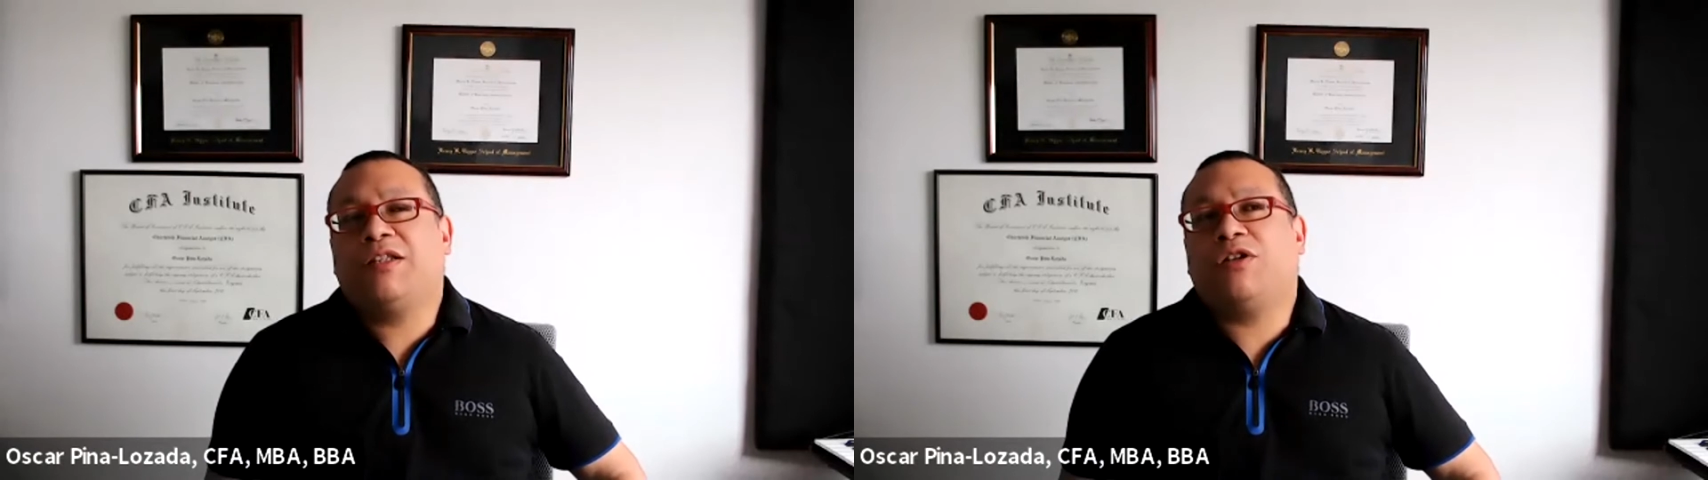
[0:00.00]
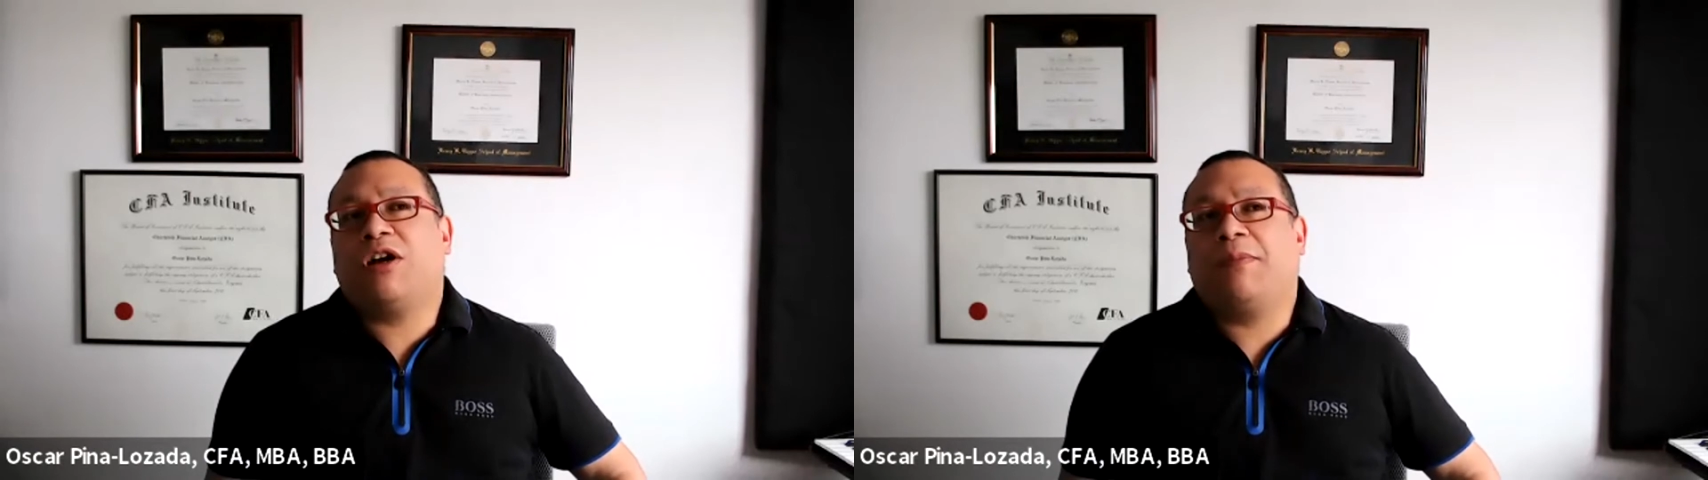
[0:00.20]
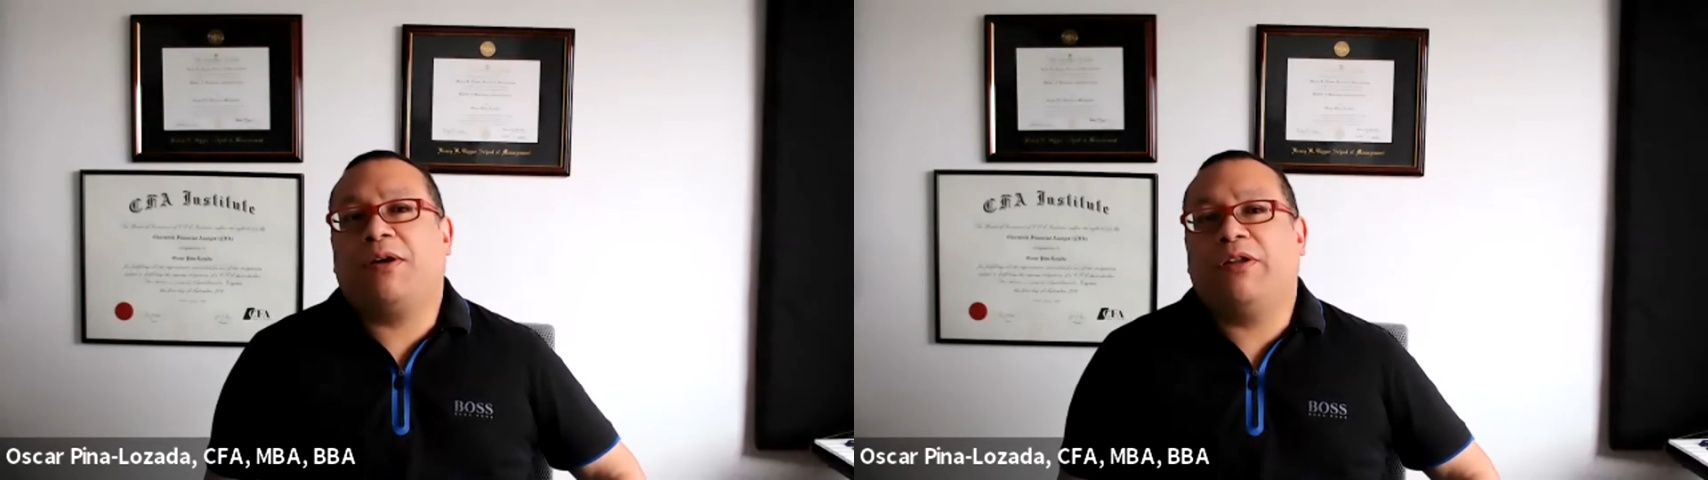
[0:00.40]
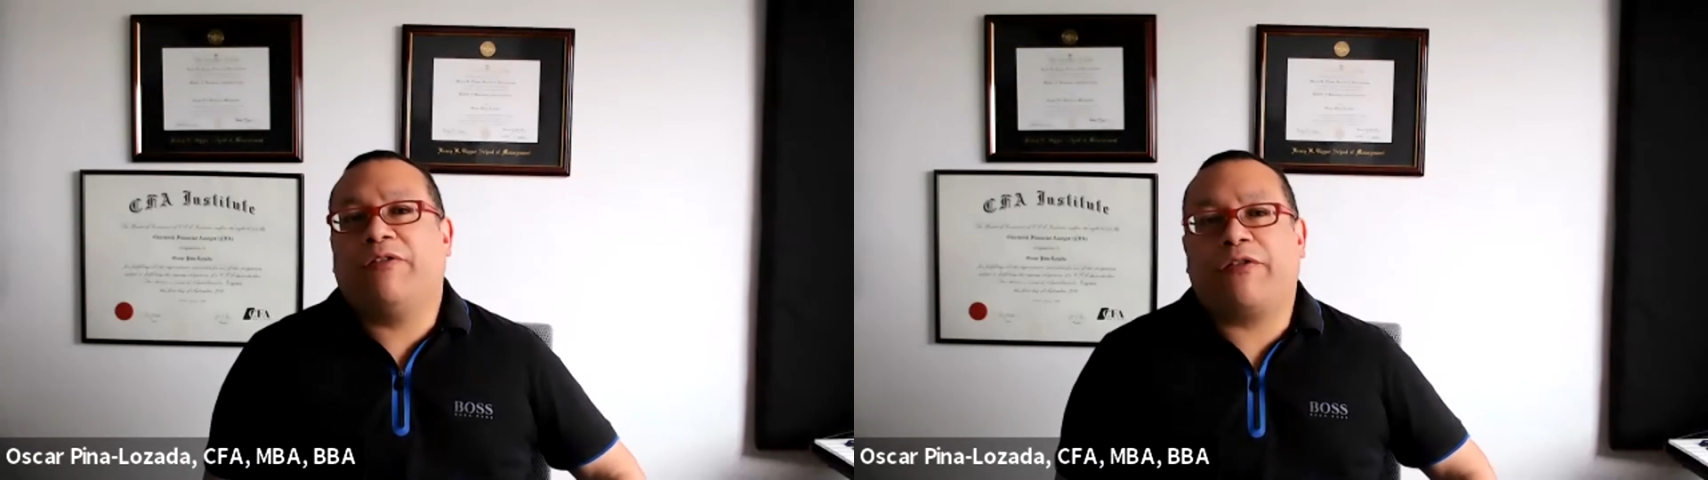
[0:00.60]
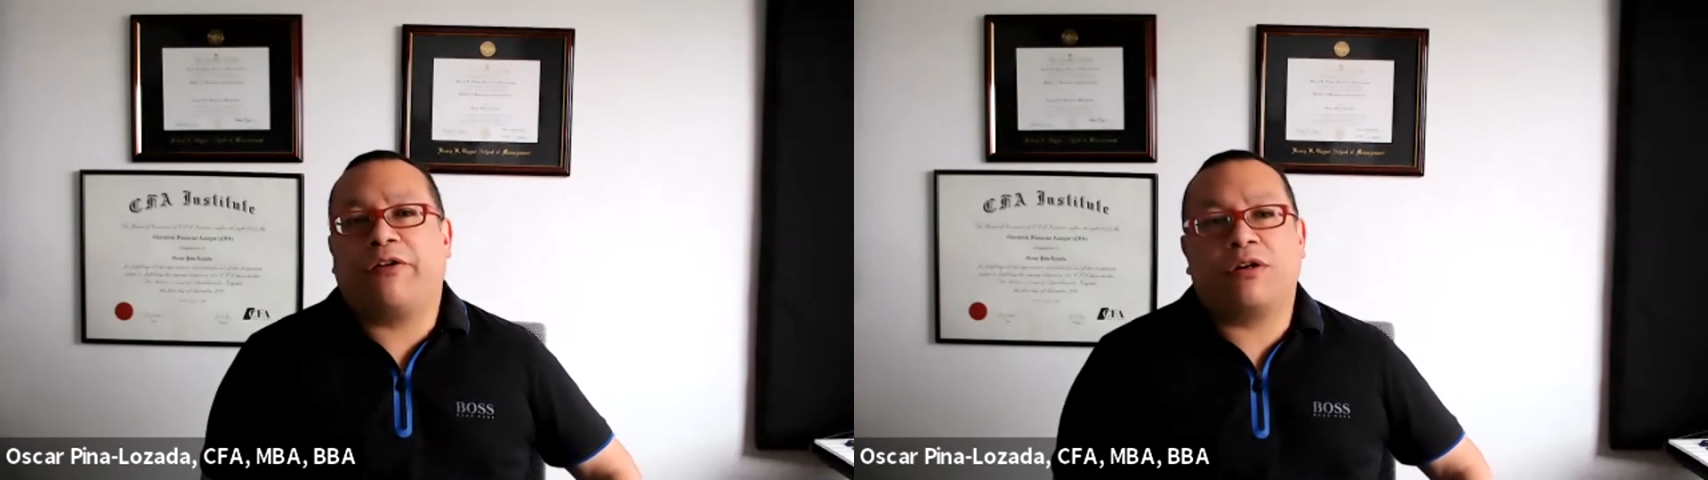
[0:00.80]
talk about the
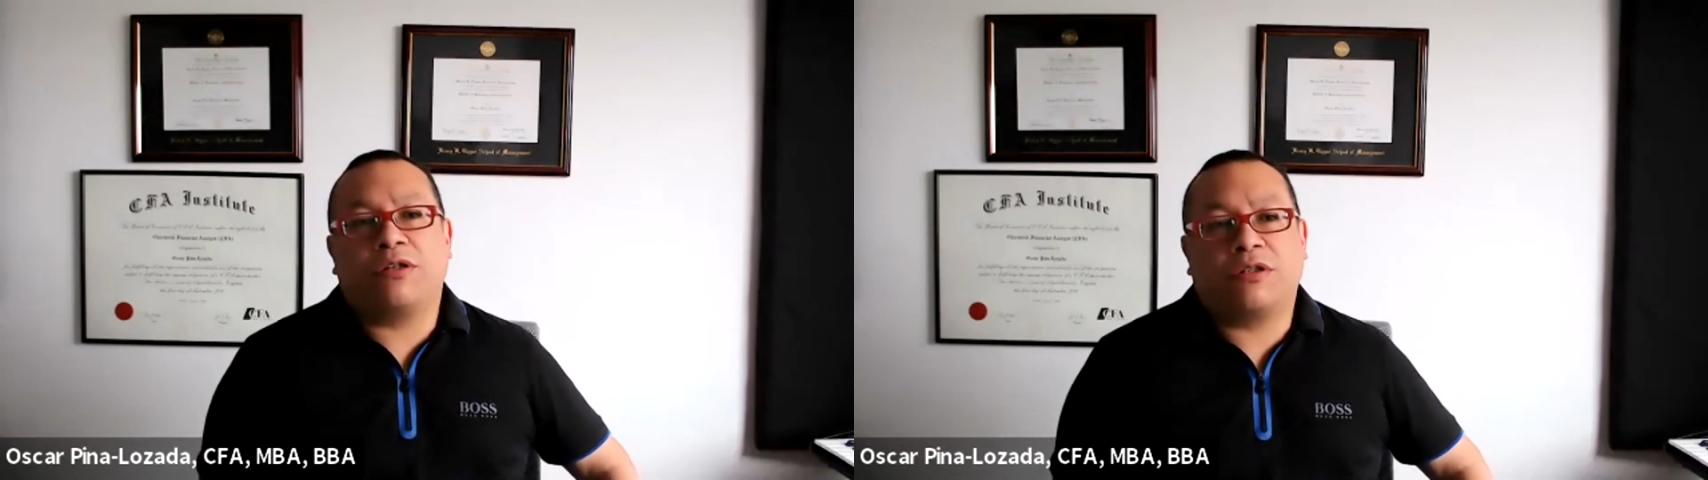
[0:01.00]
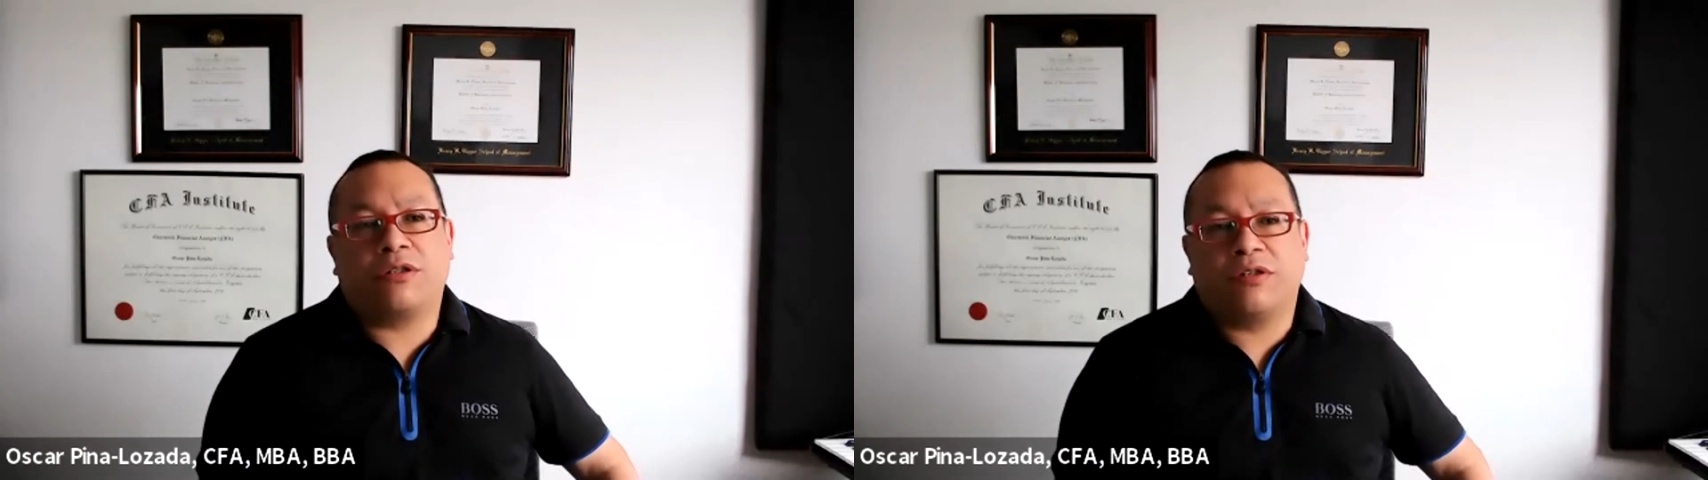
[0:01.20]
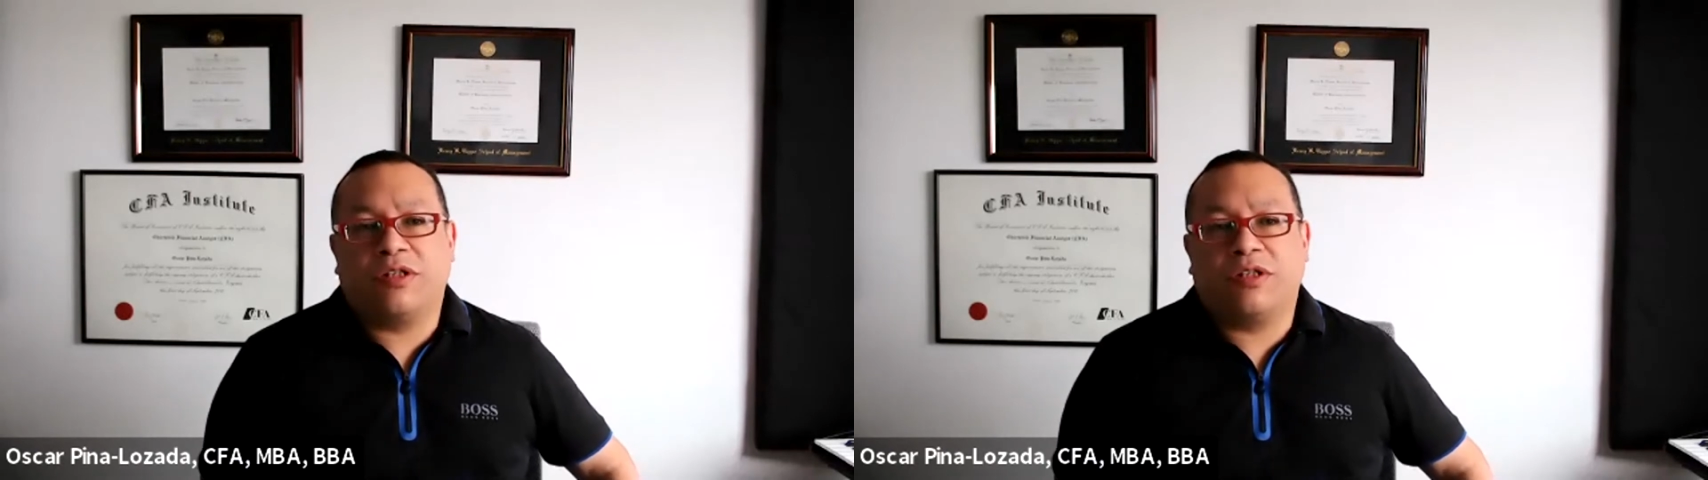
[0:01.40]
first